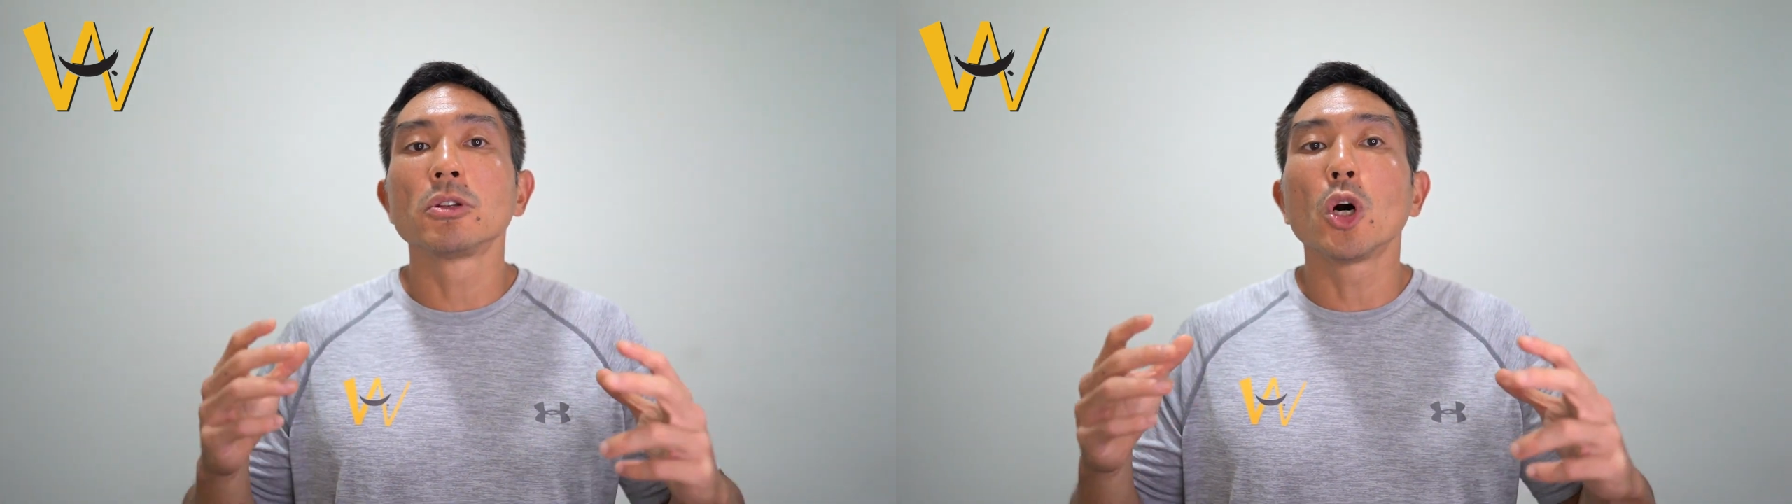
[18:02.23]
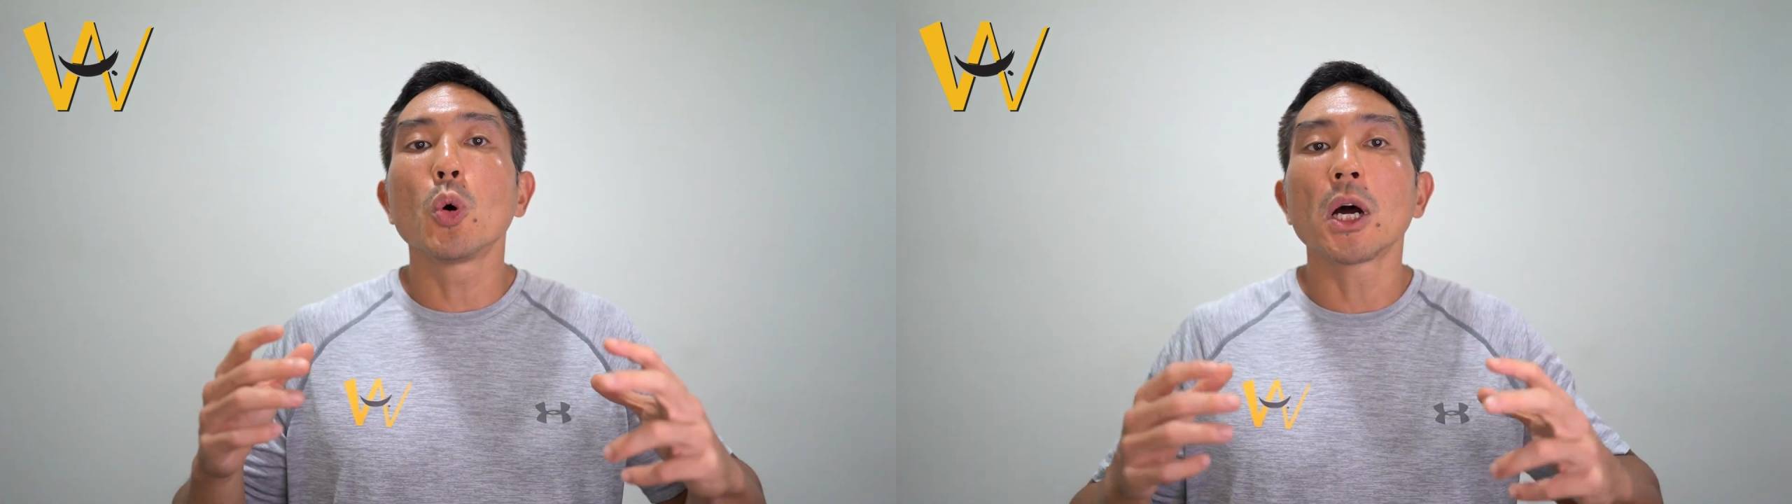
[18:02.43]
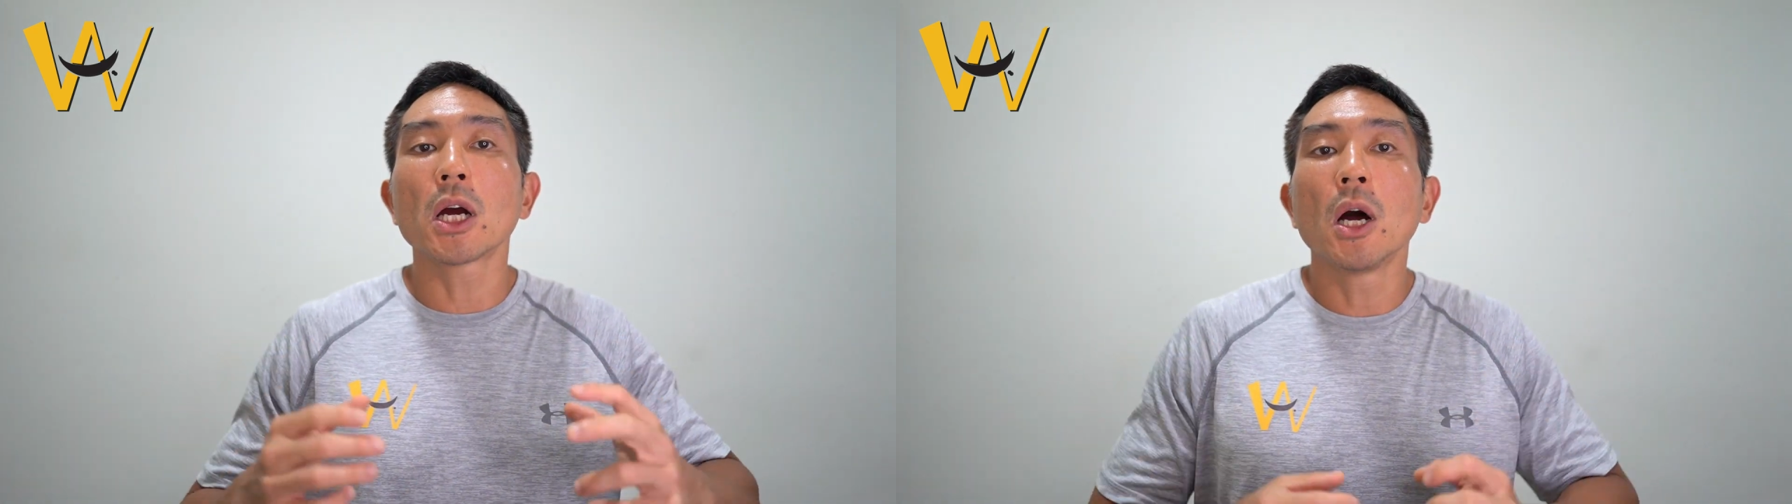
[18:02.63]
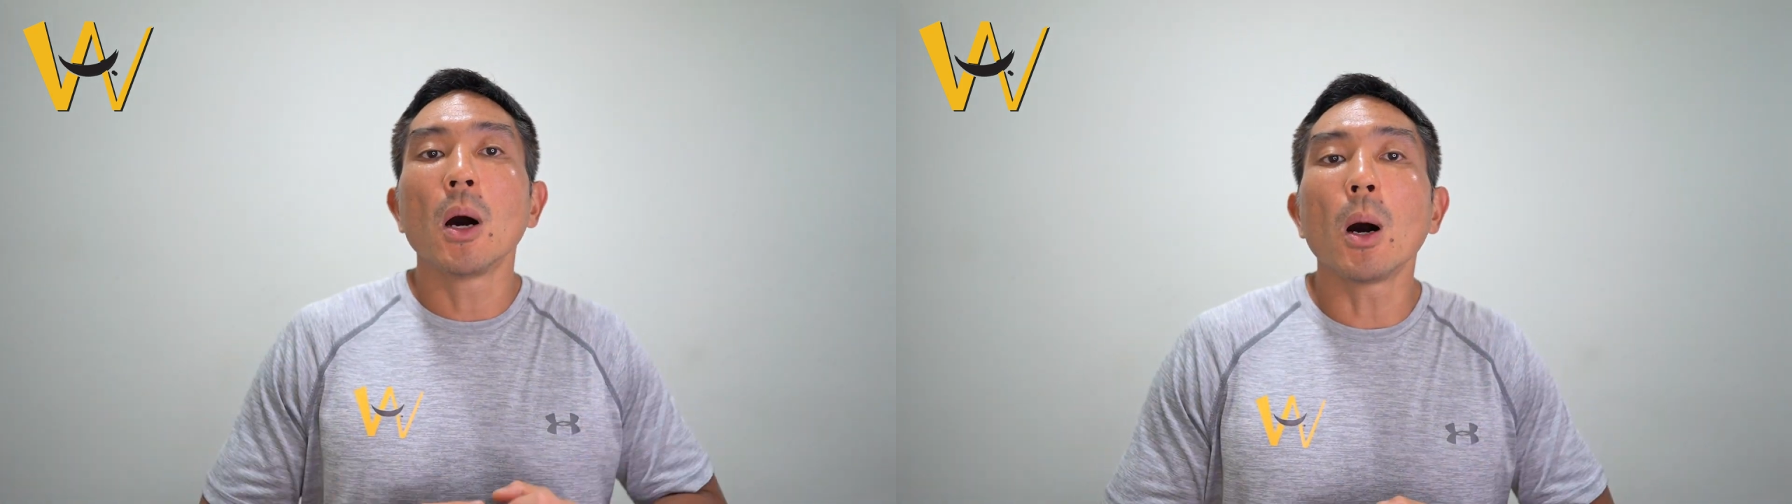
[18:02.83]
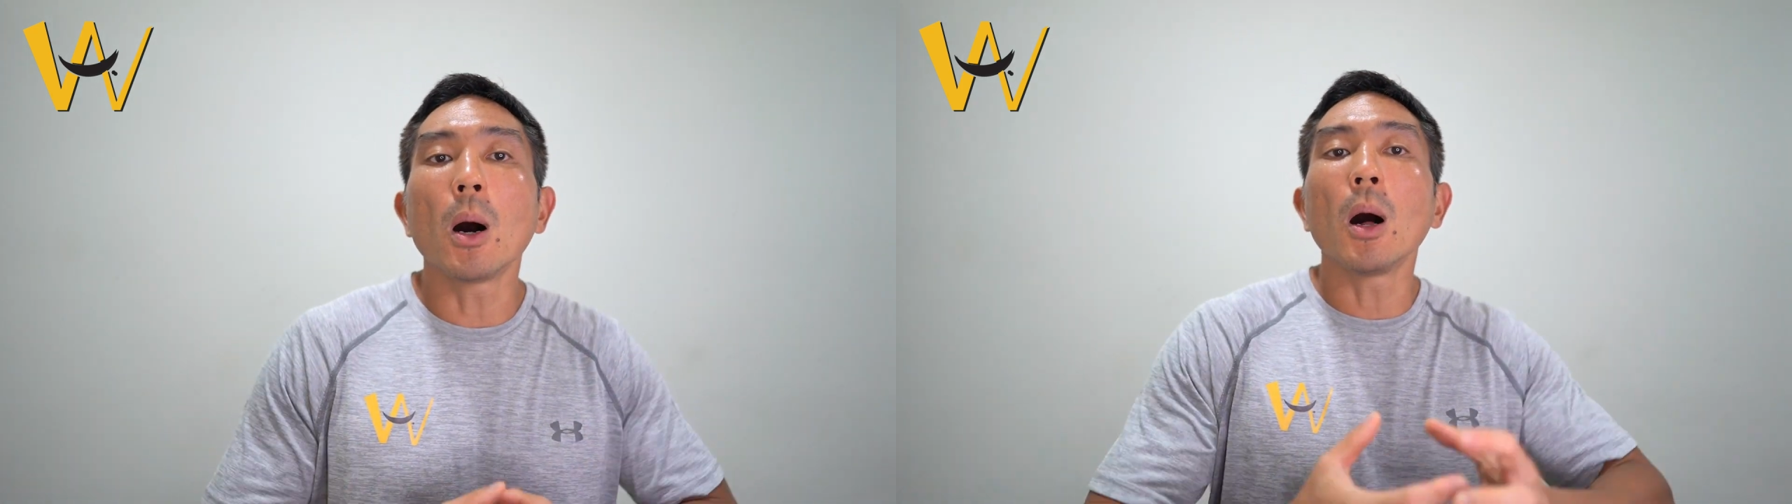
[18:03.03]
lower
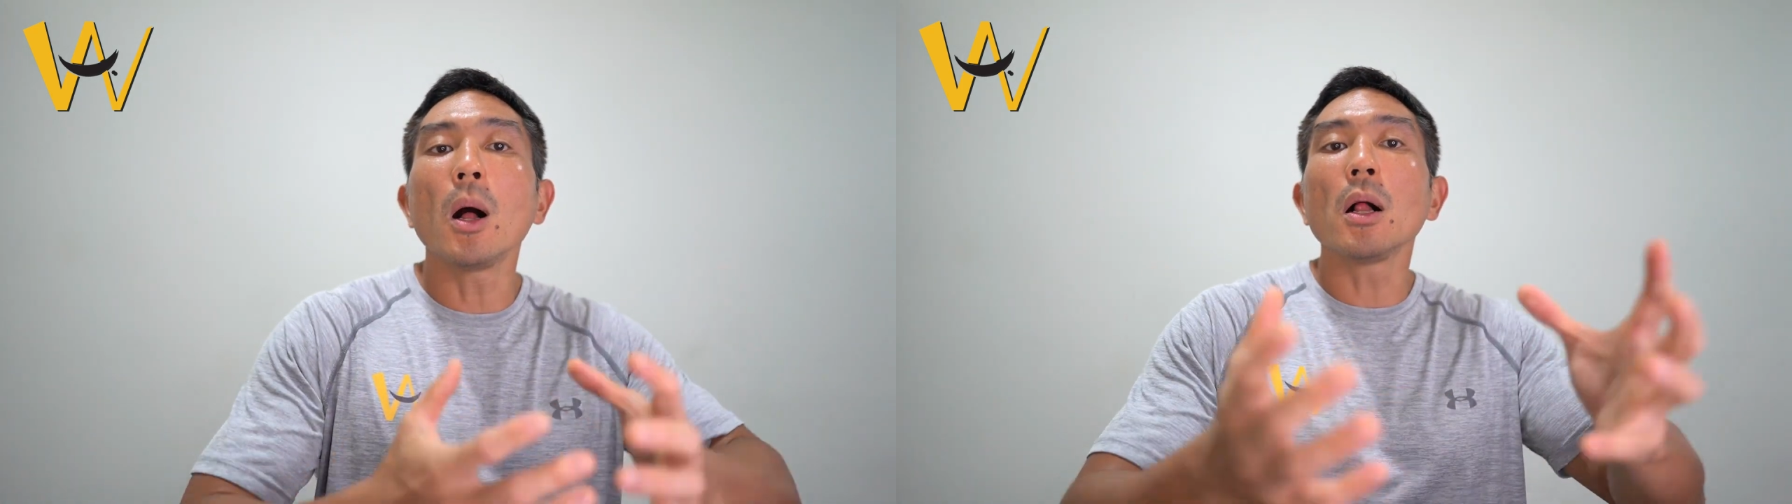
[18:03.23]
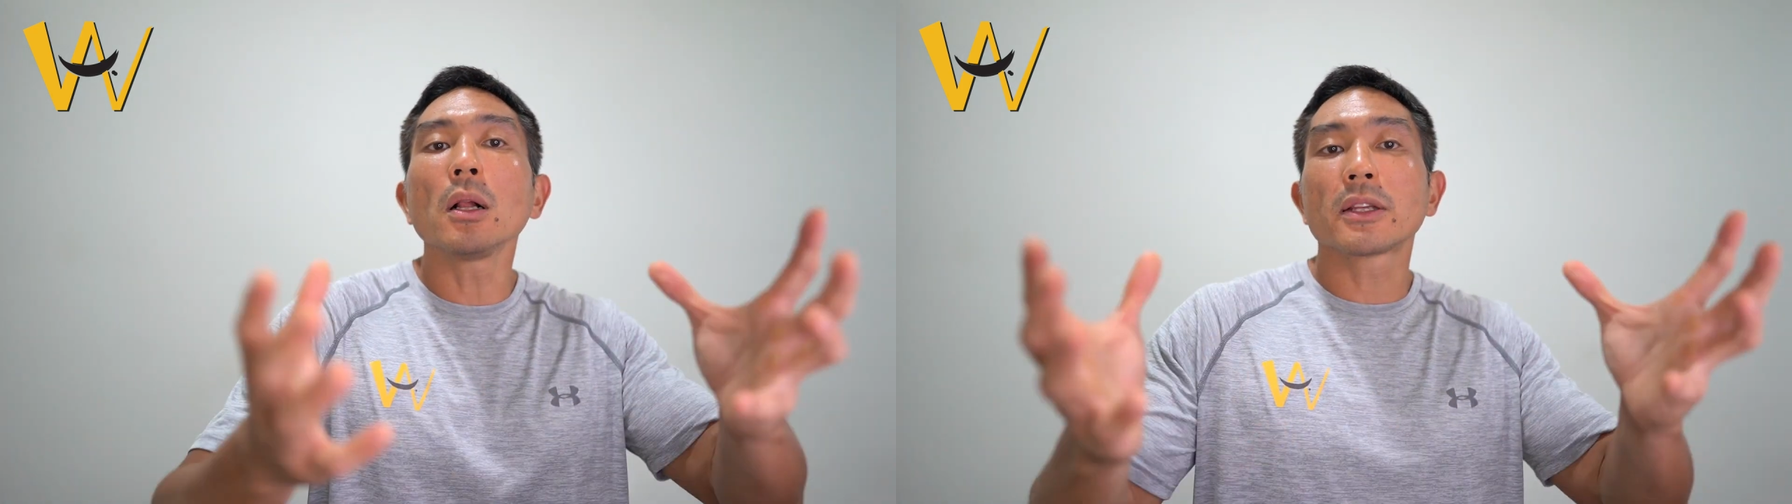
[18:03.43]
all